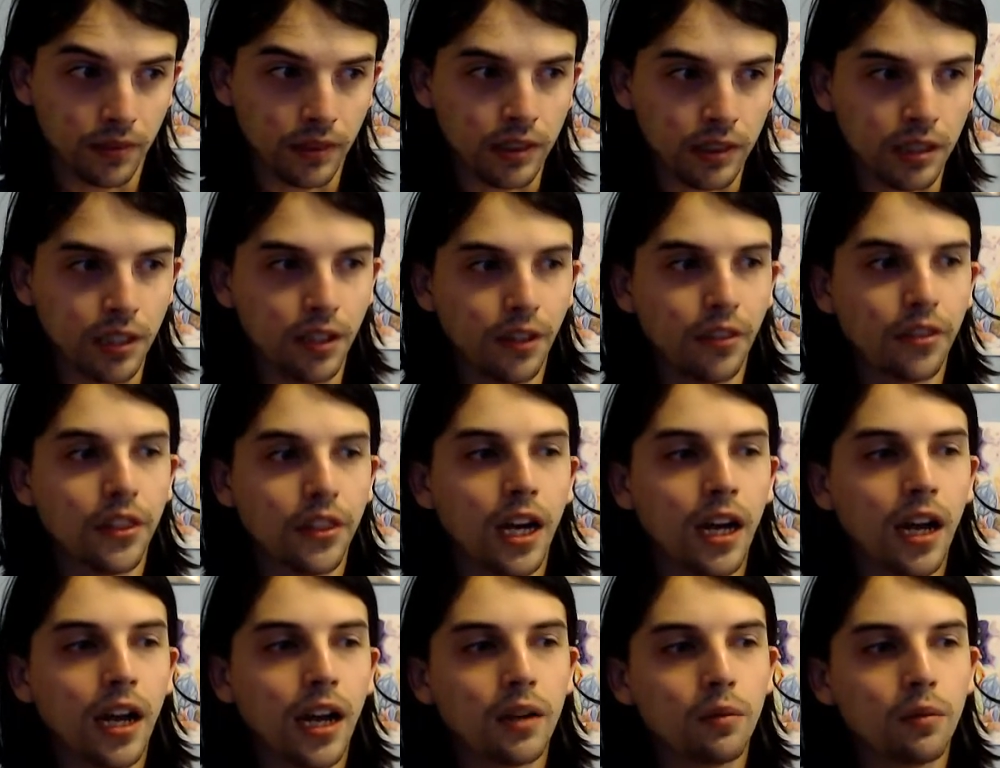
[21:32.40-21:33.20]
that
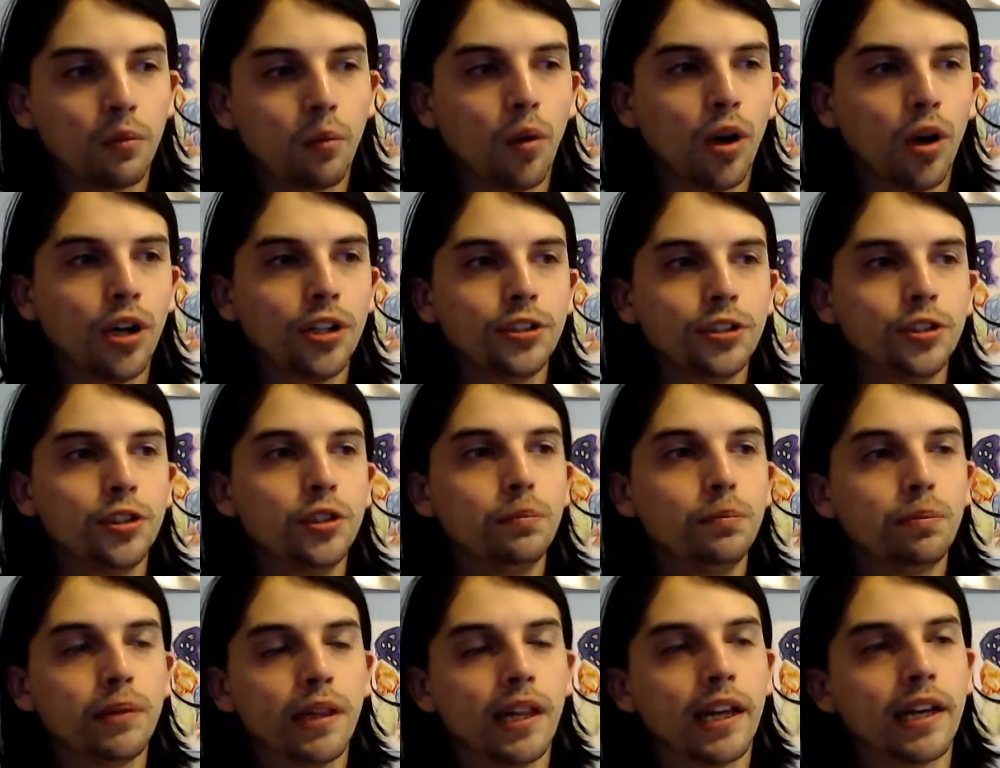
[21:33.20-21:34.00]
I want to
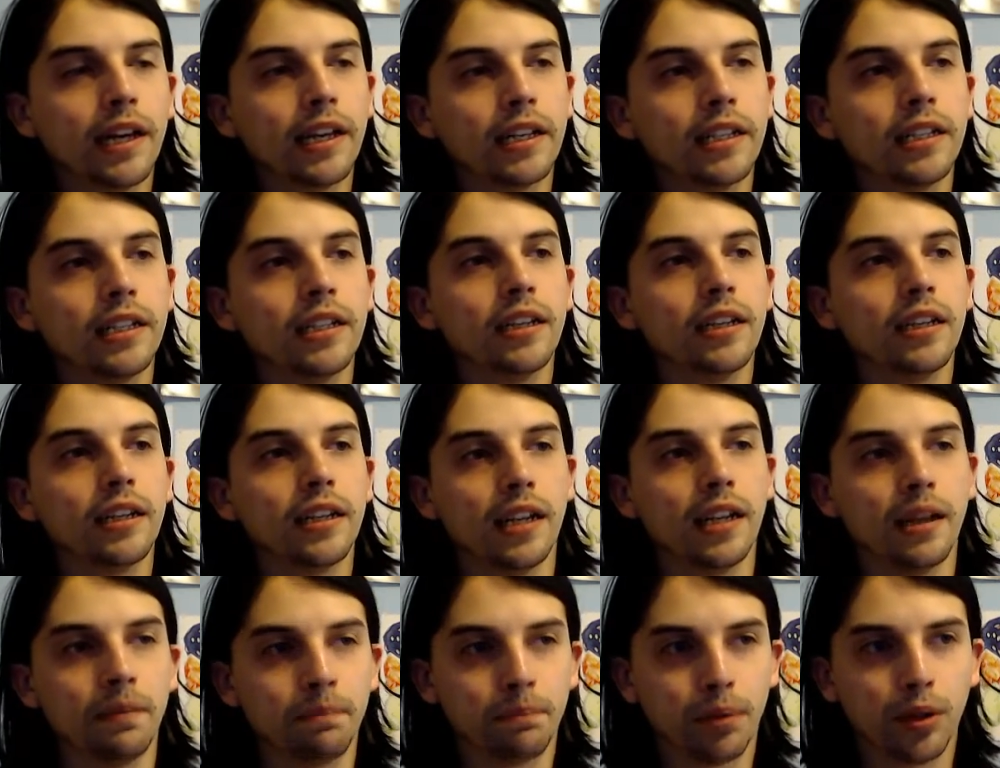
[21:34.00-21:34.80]
play
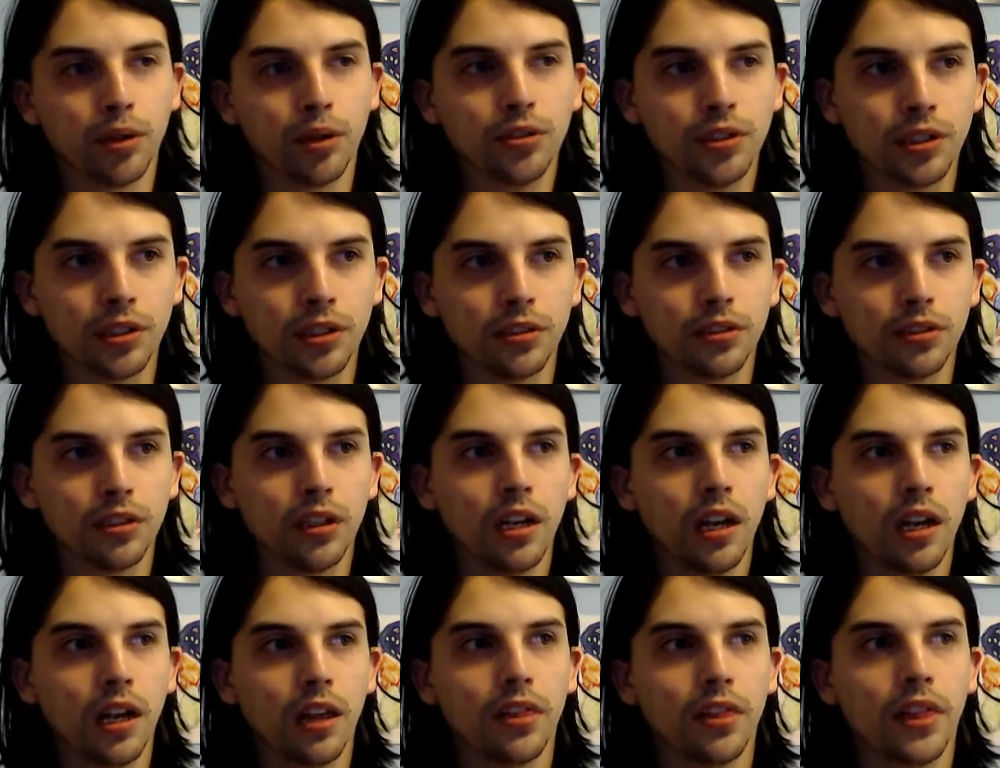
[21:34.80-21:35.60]
and purchase
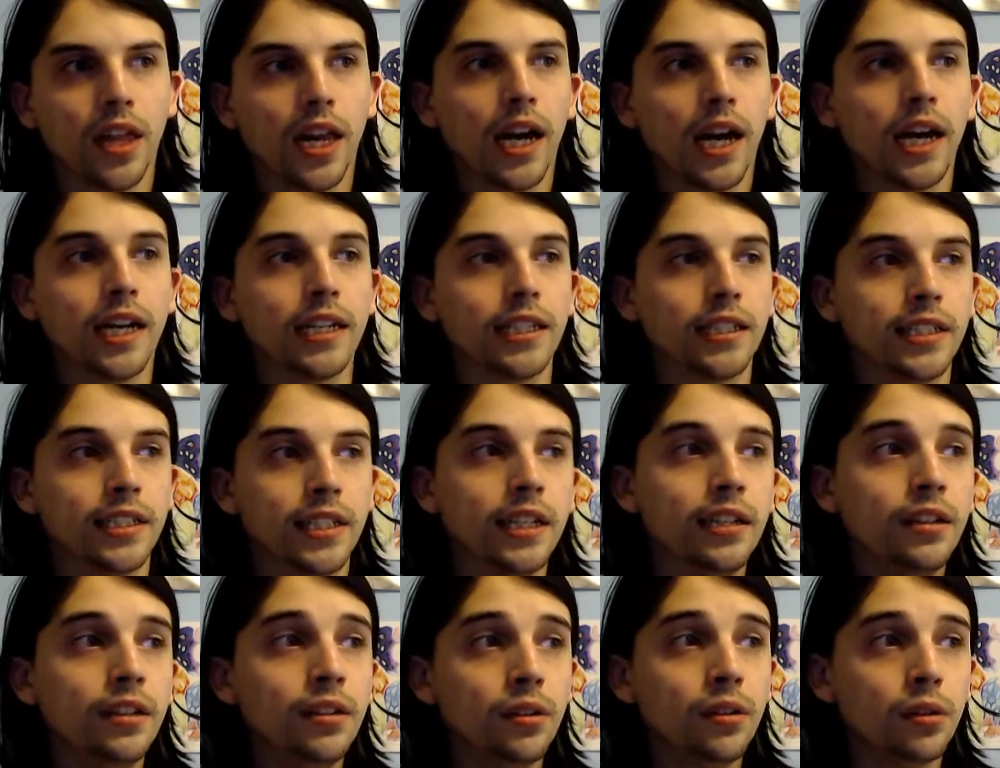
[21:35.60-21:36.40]
that I
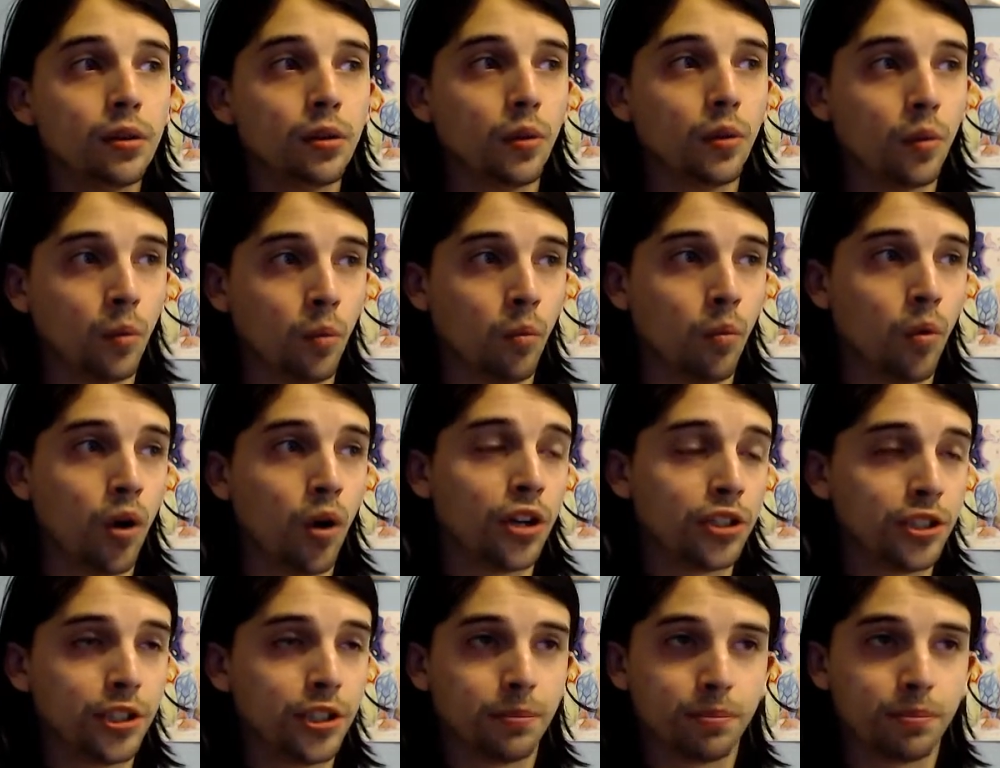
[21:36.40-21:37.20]
didn't
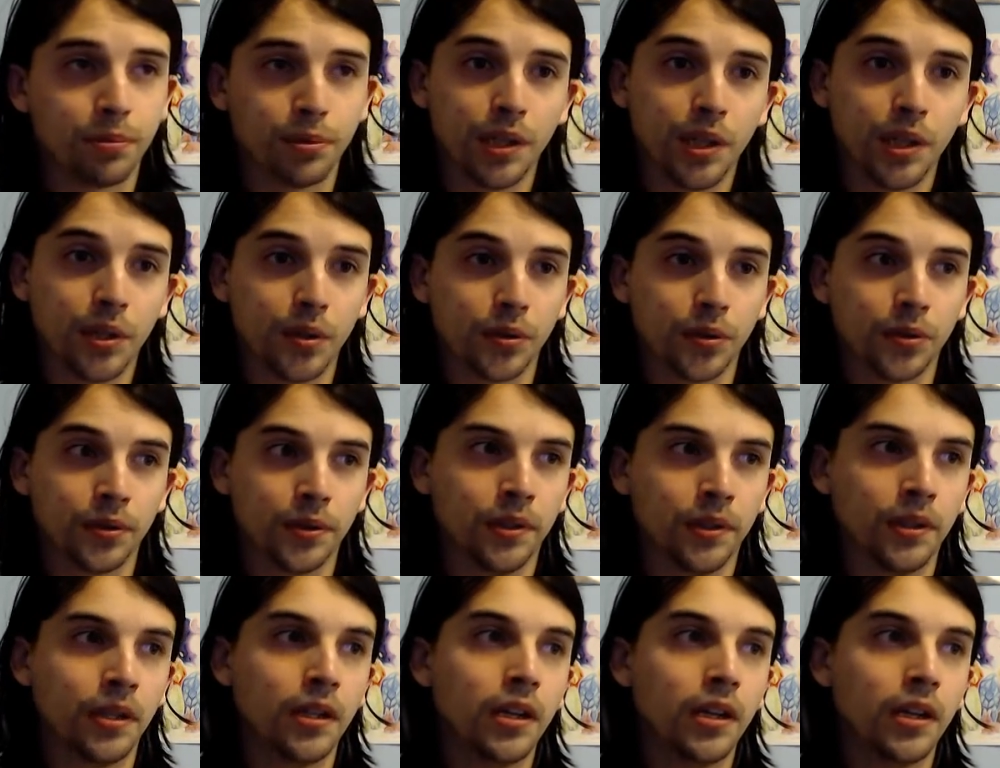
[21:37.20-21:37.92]
want to pre-order.